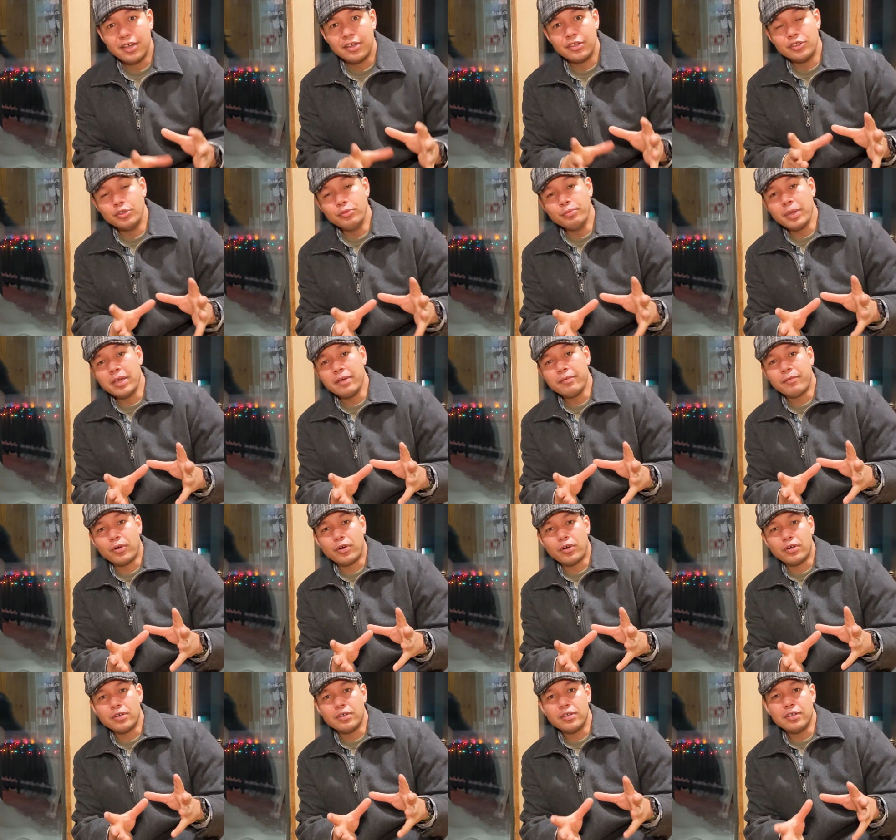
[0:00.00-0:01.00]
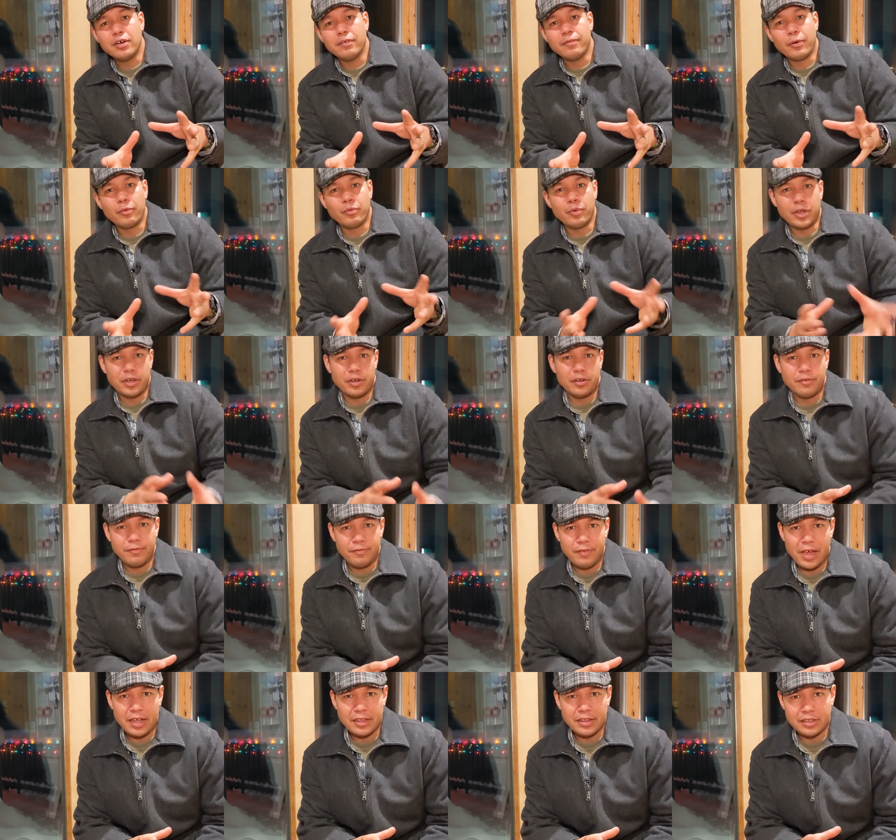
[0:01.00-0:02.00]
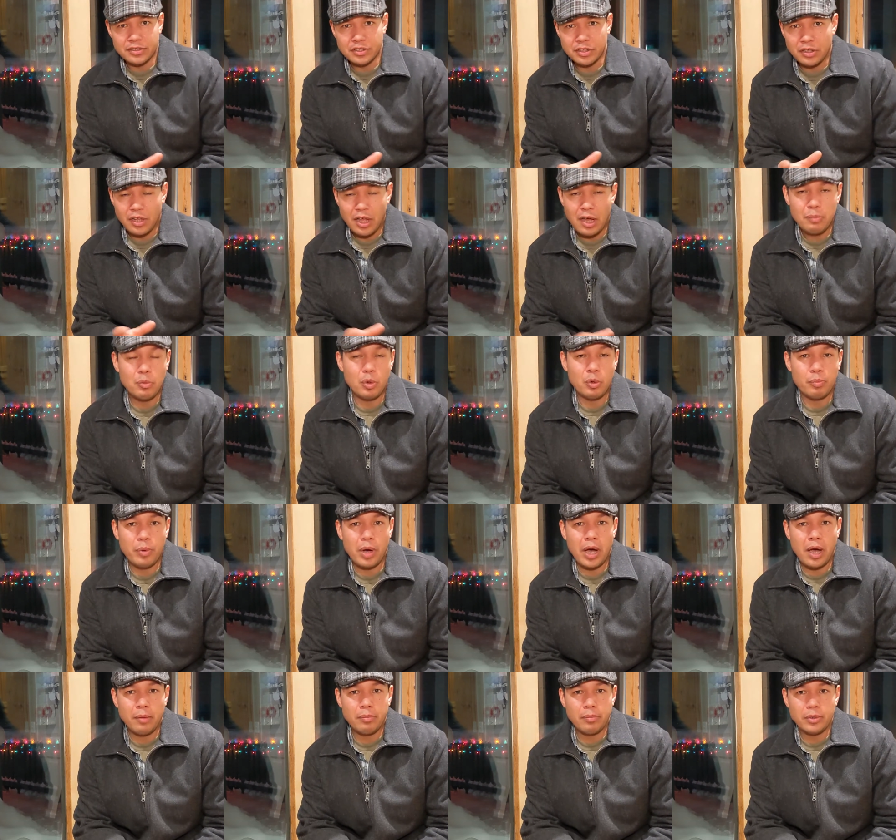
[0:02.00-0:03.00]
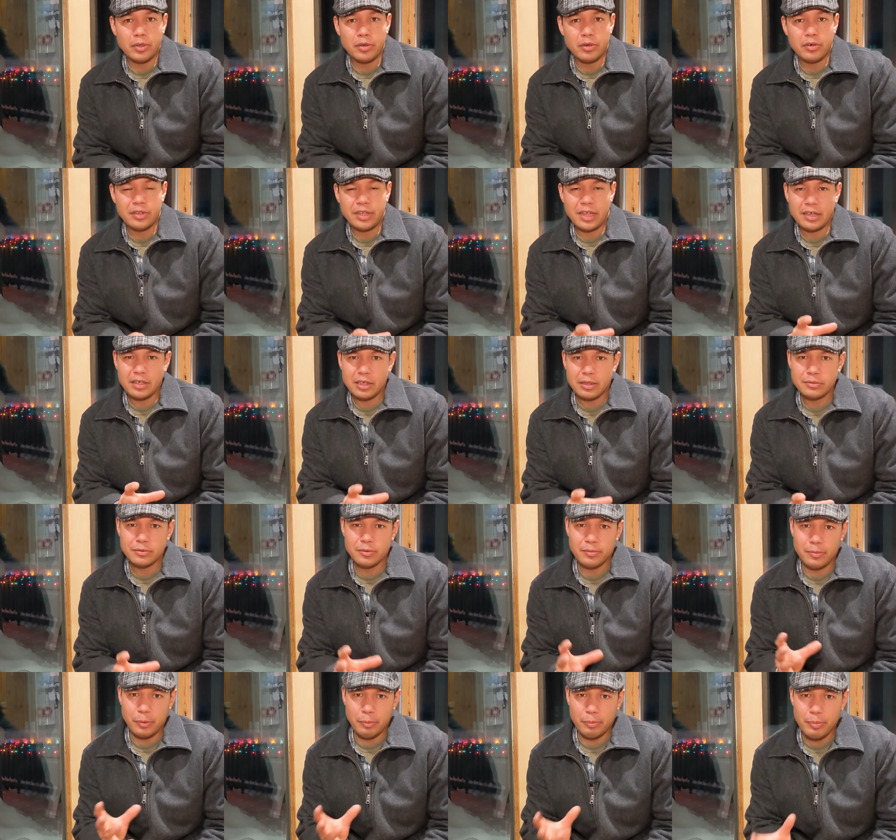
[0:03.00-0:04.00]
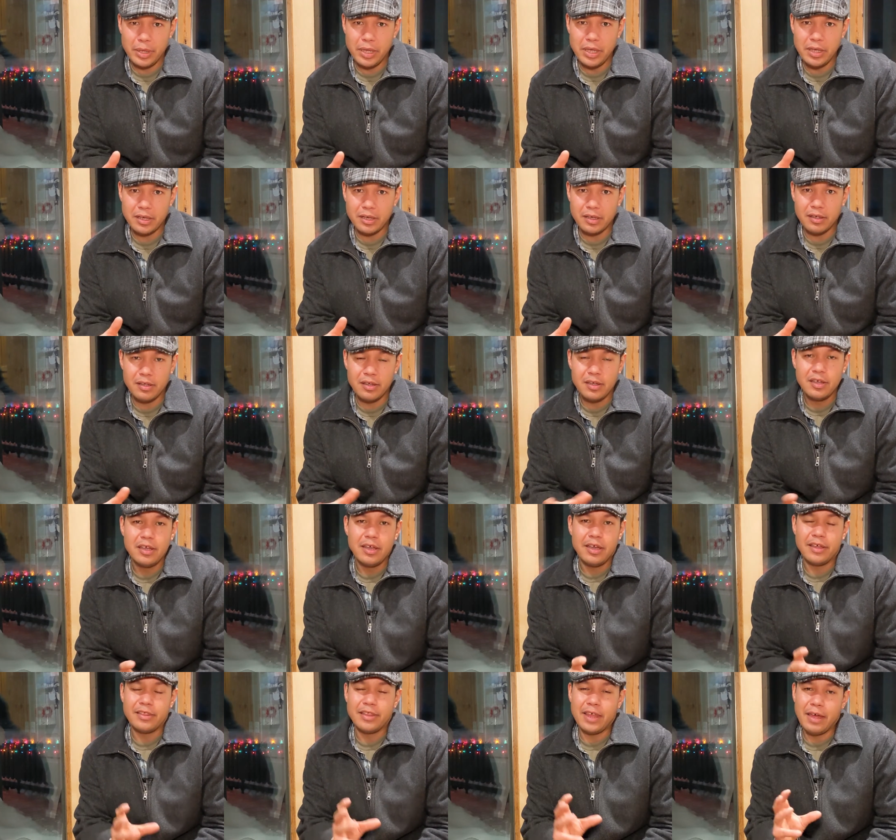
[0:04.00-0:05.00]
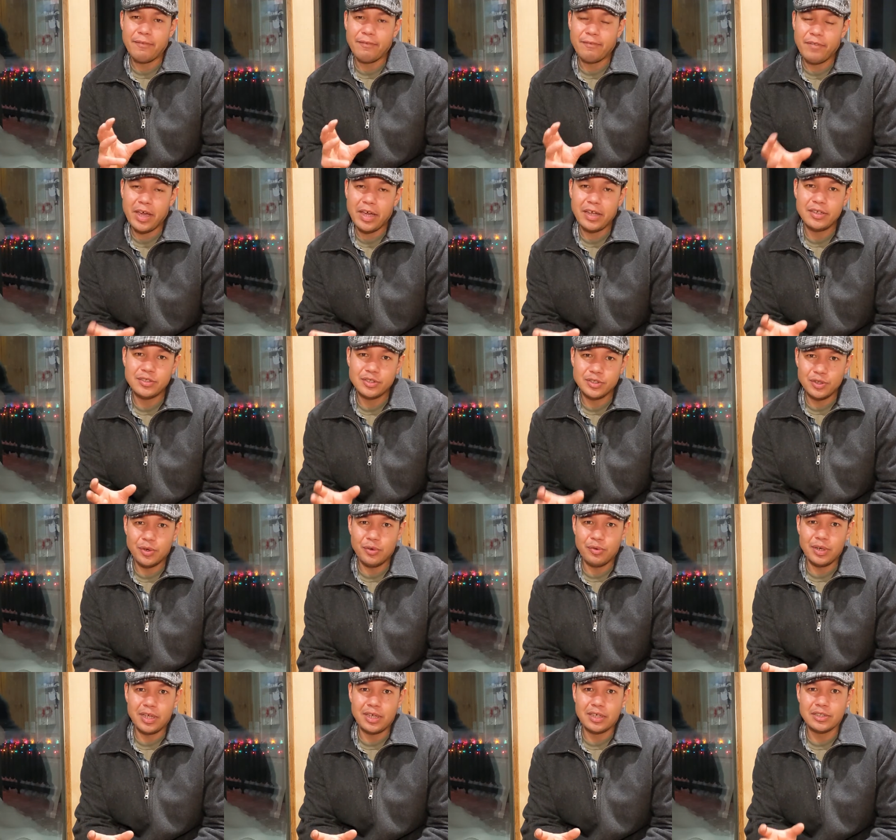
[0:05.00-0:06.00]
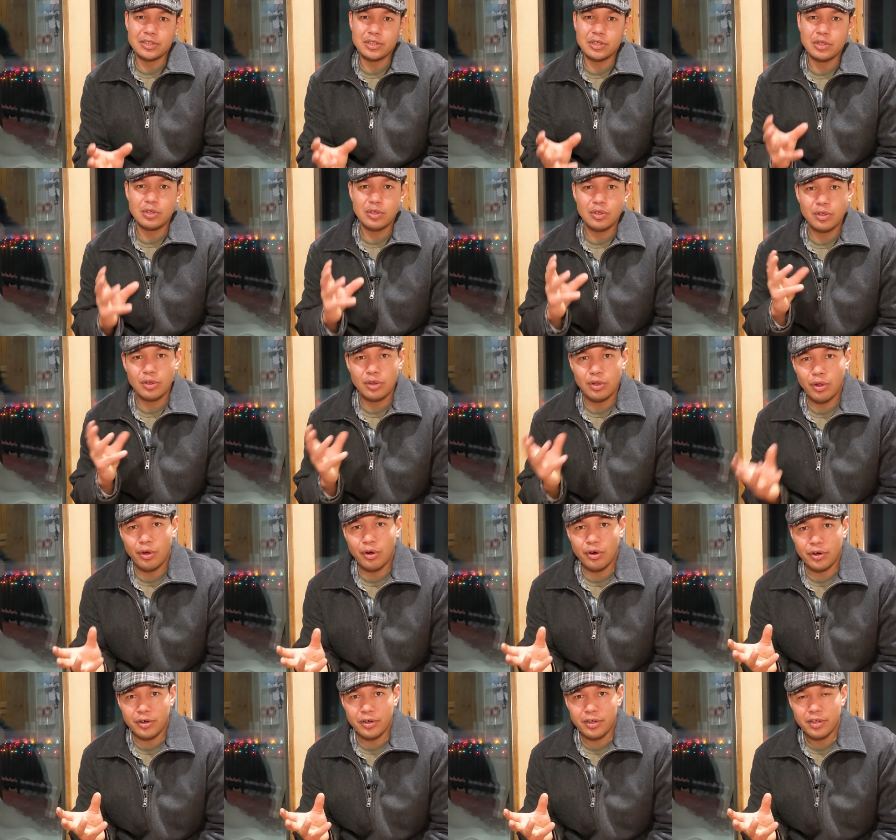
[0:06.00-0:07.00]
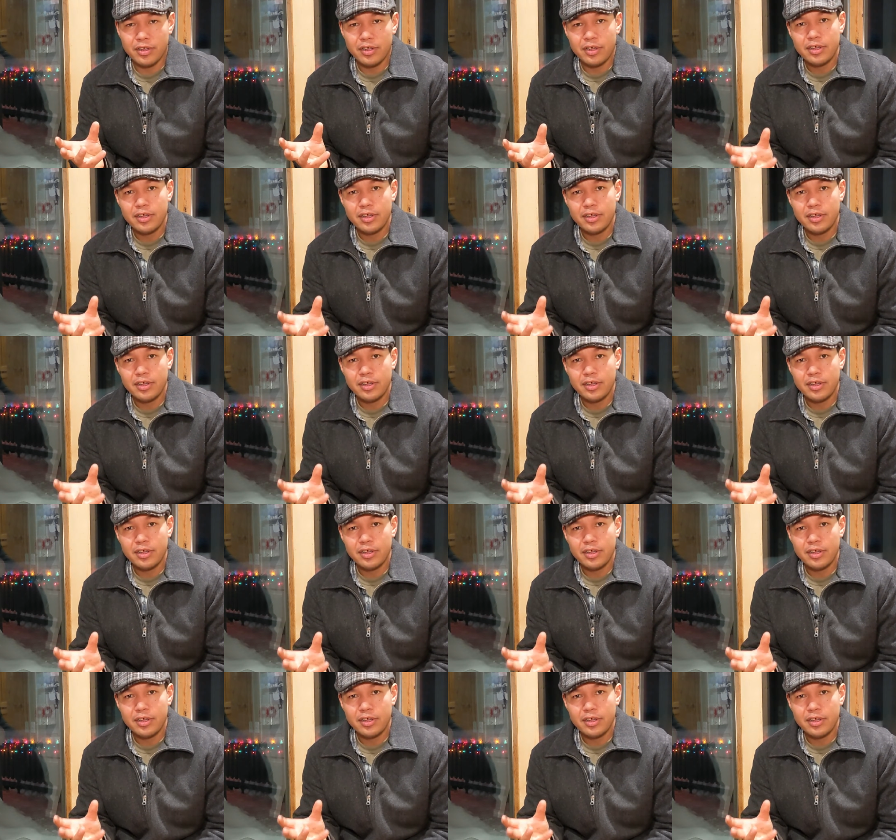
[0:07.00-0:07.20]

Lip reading: You may have heard of a rendered fat that's a lot more popular, and that comes from a pig, and that fat is known as lard.